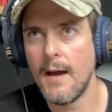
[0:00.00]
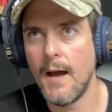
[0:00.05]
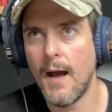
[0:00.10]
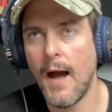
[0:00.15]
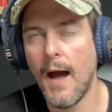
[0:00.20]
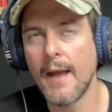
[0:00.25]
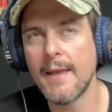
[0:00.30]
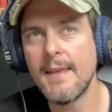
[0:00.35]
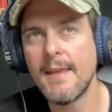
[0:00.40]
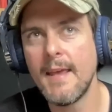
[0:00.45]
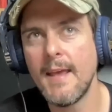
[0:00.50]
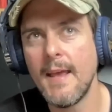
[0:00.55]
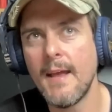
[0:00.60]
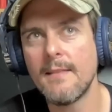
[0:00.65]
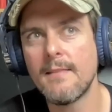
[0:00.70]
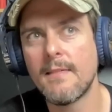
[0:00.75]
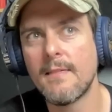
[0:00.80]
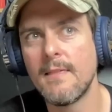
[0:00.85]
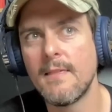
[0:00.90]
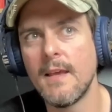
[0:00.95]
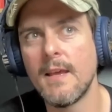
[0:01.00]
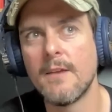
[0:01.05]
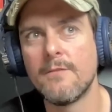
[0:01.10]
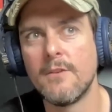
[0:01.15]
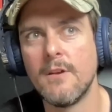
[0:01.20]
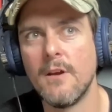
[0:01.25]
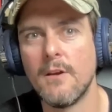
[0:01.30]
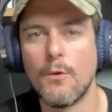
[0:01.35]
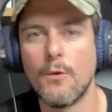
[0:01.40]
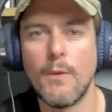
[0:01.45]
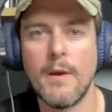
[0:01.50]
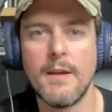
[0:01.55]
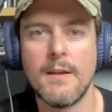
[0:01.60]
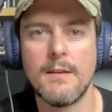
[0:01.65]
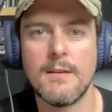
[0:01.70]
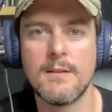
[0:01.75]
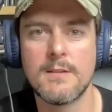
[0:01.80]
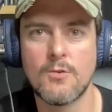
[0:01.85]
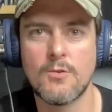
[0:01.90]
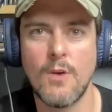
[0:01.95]
I can't think of another way to
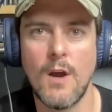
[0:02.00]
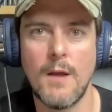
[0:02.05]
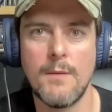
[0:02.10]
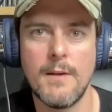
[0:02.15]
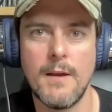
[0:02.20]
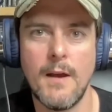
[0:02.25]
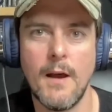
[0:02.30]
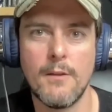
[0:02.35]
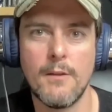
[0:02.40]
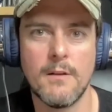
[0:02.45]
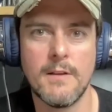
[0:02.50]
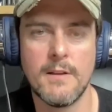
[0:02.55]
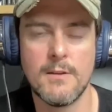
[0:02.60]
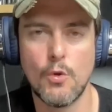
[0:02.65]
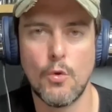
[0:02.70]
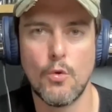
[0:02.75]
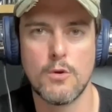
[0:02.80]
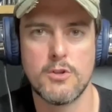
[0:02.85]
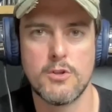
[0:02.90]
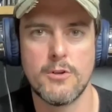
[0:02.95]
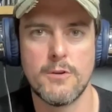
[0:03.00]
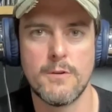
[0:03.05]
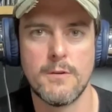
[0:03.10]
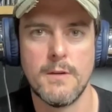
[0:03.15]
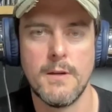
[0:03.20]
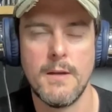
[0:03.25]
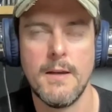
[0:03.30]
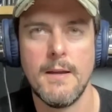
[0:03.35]
describe it other than torture.